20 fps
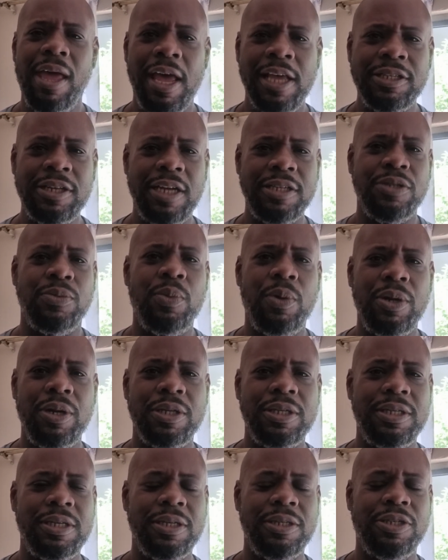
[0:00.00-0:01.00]
And so I just
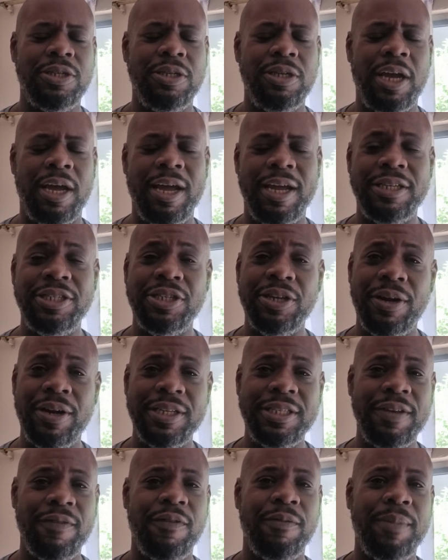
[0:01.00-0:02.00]
wanted to share
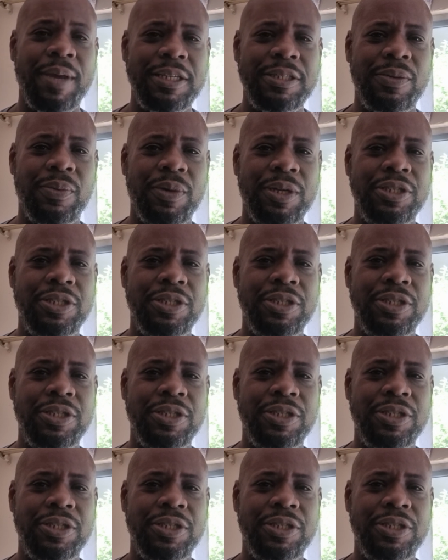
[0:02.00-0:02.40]
this information